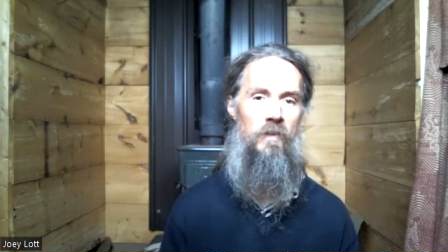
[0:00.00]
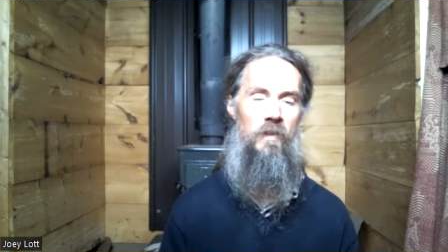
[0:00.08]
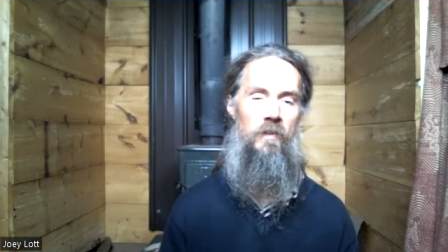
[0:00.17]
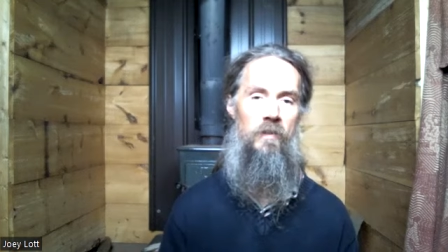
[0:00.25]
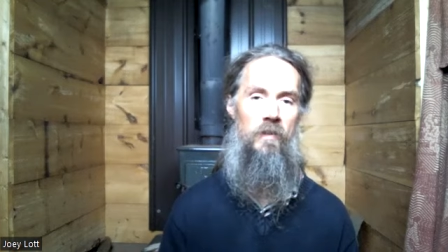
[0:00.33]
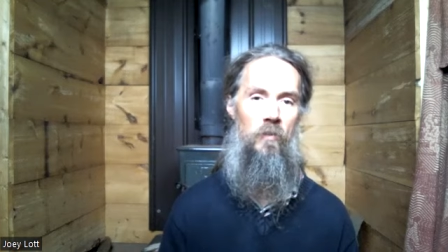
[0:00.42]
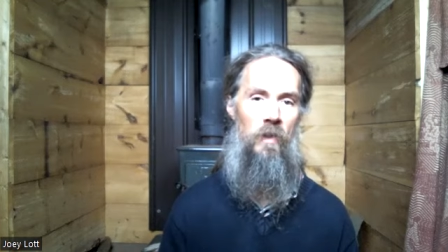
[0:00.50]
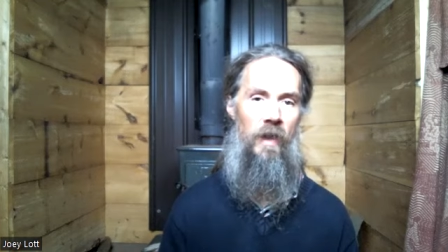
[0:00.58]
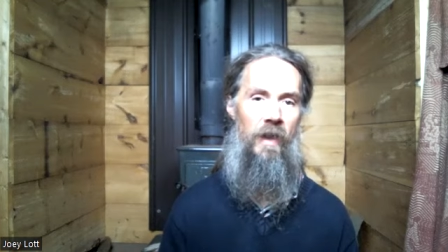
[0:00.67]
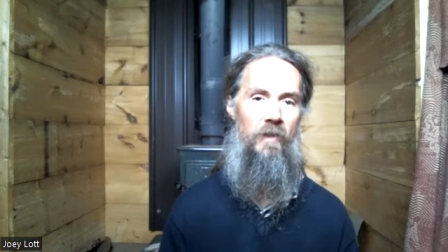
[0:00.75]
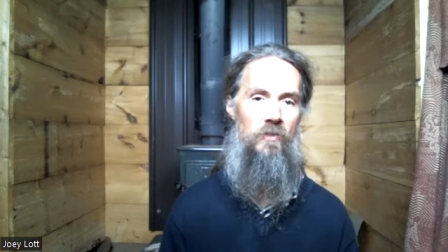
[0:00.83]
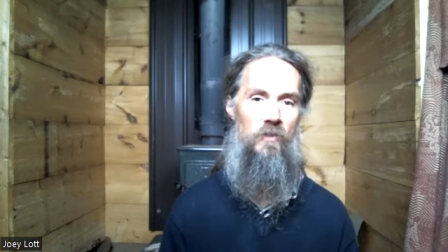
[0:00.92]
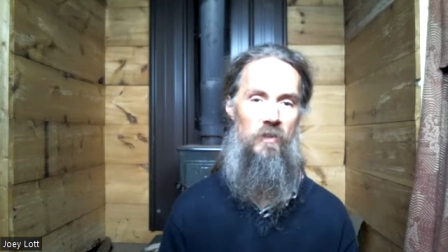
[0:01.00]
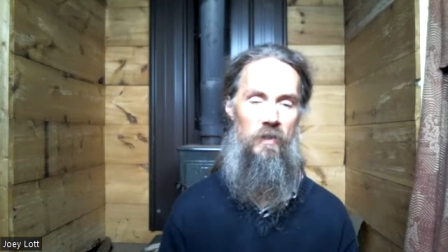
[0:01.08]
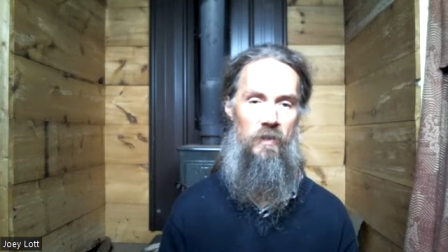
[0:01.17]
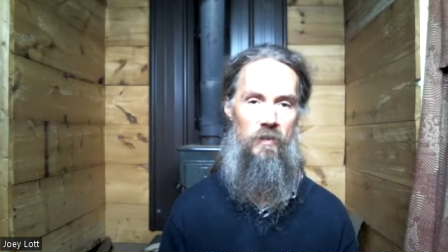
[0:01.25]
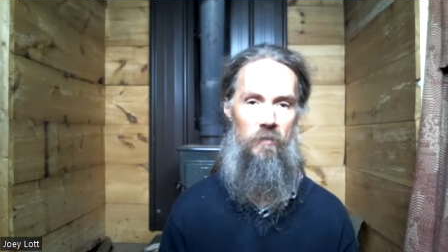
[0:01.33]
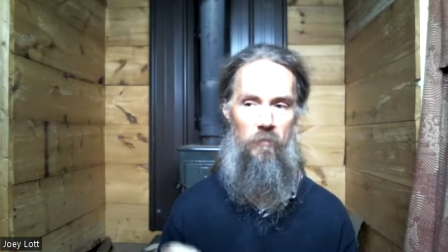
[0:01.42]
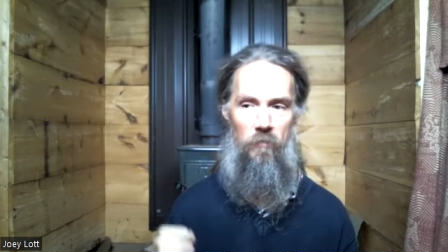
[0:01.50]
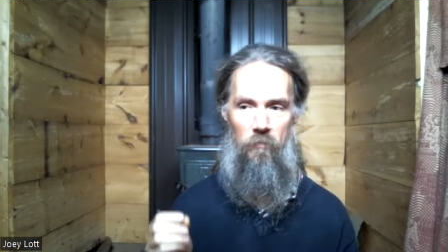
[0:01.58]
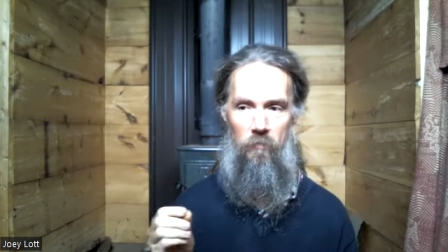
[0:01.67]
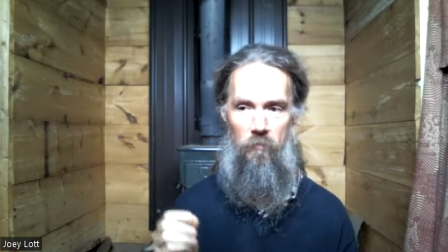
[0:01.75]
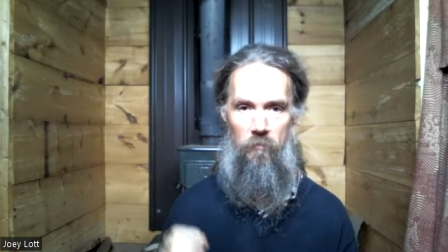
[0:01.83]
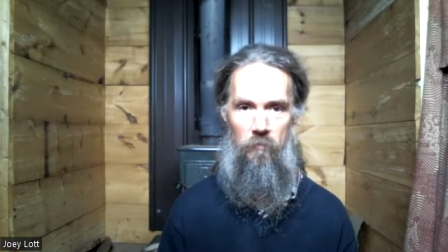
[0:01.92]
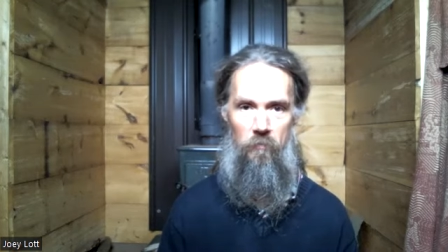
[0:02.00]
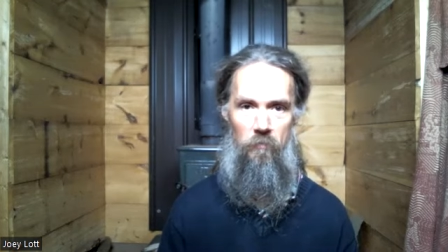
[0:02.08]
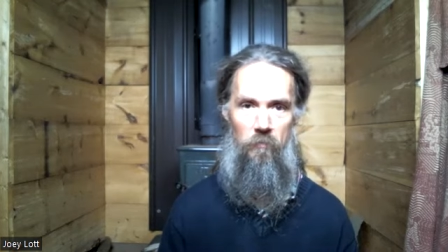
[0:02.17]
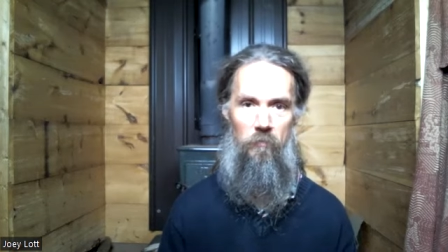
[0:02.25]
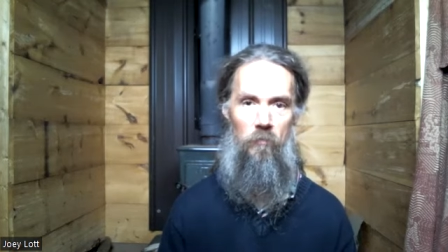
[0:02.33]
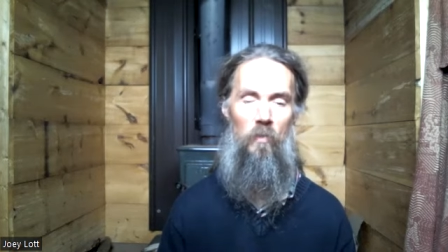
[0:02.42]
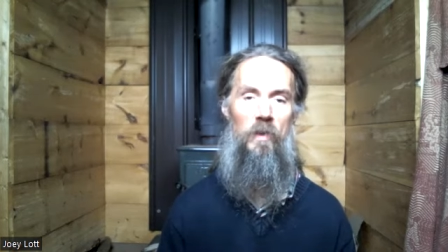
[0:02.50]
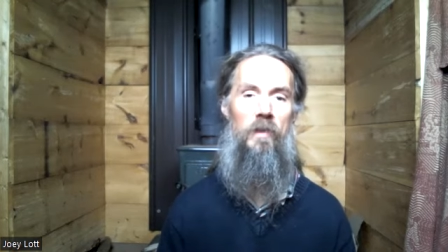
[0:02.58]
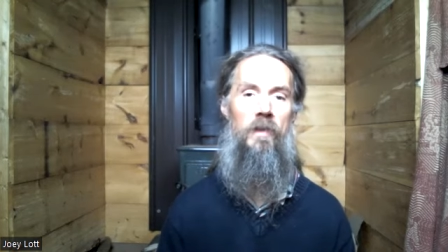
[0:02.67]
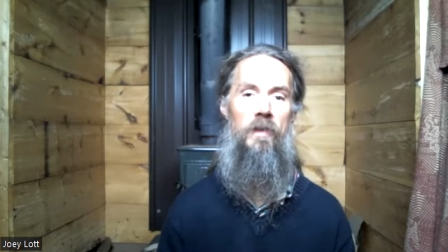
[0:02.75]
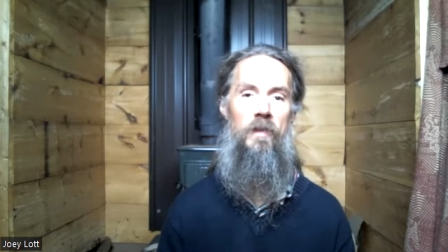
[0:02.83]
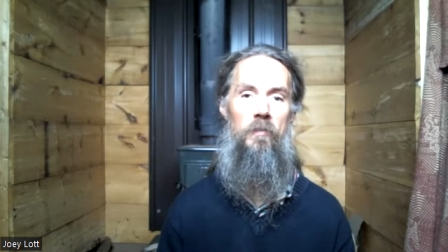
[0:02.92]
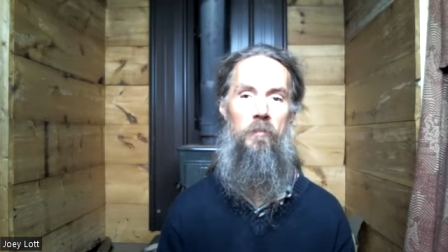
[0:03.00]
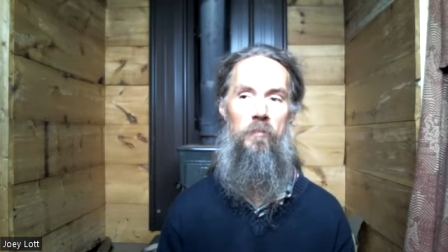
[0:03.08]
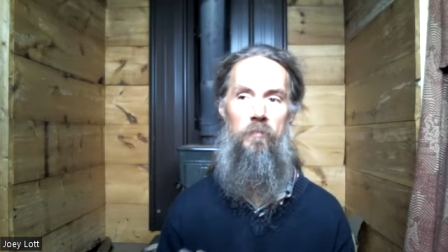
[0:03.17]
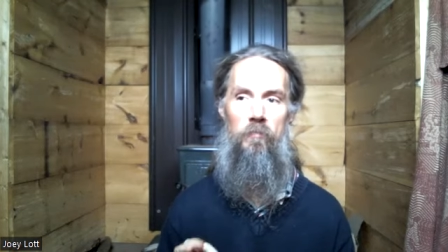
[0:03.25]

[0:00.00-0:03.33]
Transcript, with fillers: thing that will actually really